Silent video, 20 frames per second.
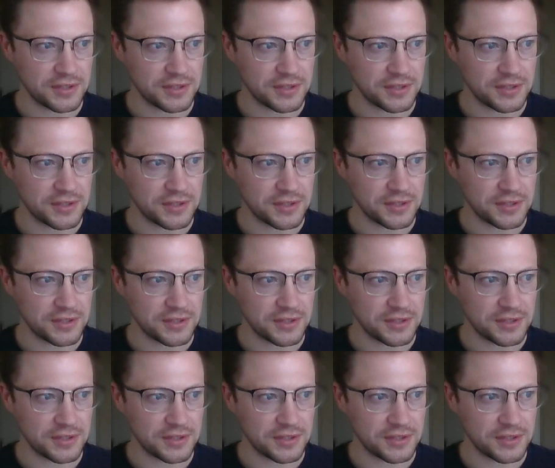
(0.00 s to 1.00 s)
and we just
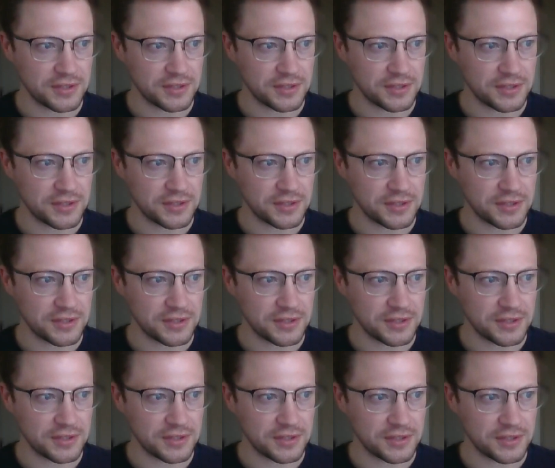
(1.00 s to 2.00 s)
take whatever cheaper.
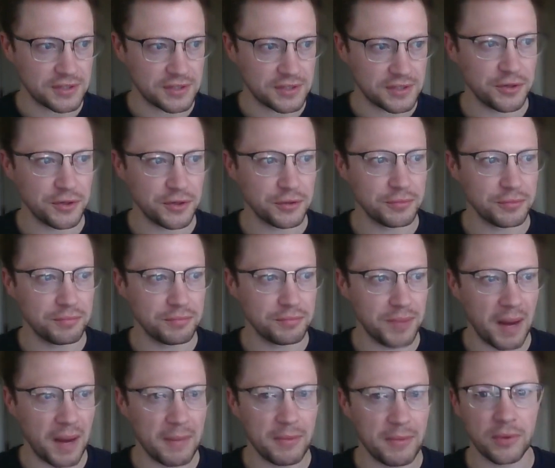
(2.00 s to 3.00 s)
We'll match
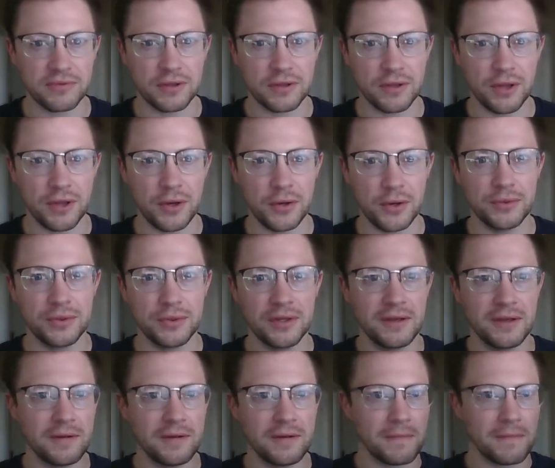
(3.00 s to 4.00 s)
that lower broker
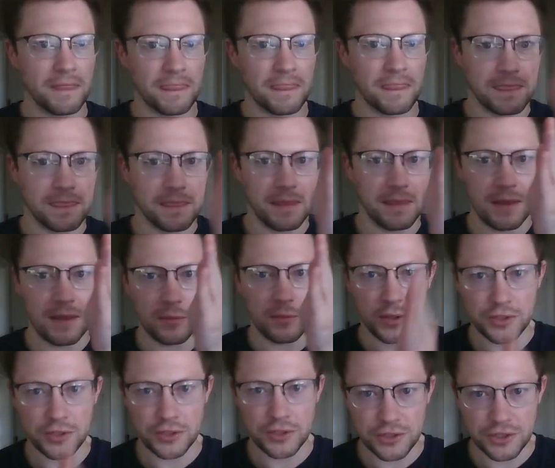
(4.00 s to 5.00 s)
quick pay to
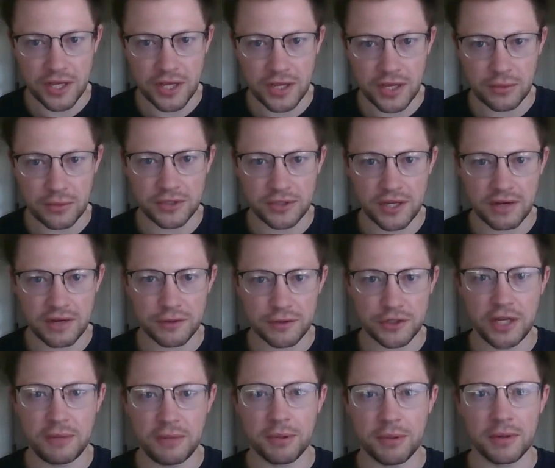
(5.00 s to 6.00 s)
substitute the rate that
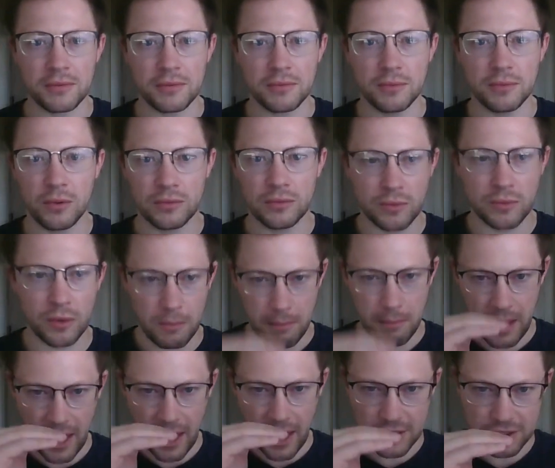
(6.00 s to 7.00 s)
you're working with me with.
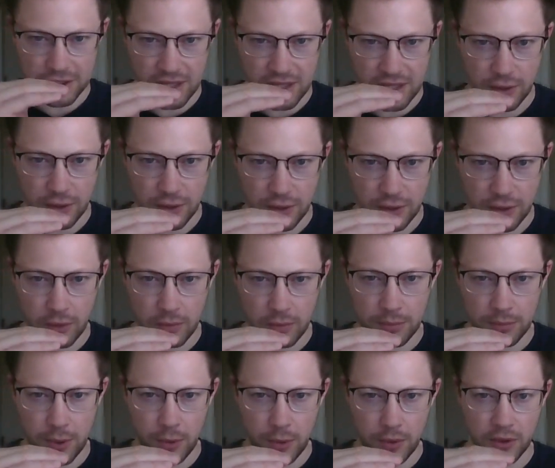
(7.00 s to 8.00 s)

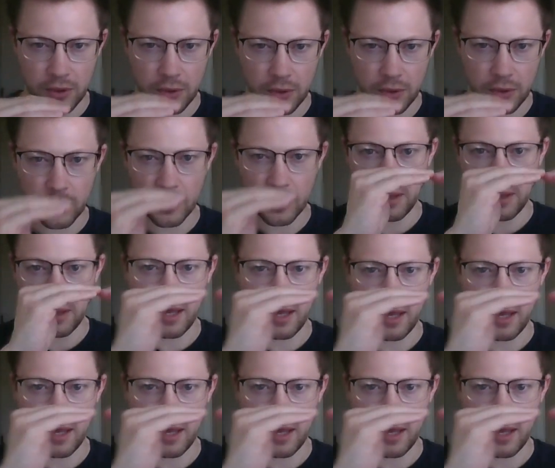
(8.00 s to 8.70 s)
Anyway,